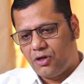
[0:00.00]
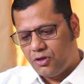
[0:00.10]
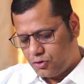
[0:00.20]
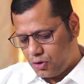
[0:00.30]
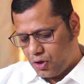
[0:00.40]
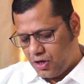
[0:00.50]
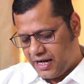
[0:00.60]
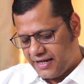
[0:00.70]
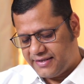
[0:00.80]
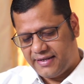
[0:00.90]
also
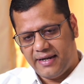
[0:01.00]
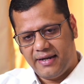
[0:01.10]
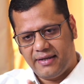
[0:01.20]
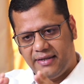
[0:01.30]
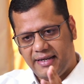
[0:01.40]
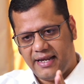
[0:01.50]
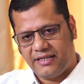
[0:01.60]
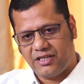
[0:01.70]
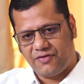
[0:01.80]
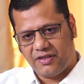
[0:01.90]
contested the
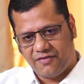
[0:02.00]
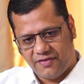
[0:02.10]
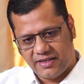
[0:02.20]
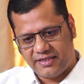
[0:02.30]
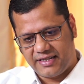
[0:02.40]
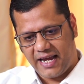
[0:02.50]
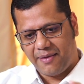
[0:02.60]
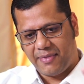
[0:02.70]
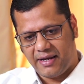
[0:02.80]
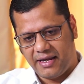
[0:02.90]
elections for the first
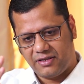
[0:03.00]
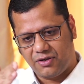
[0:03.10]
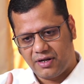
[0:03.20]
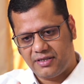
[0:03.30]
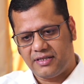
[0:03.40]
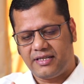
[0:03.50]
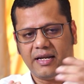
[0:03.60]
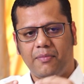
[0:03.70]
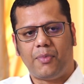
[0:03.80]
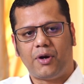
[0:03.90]
time and he's got such an
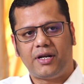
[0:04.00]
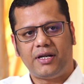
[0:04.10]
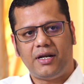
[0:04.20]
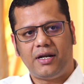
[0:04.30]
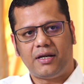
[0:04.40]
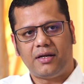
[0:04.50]
important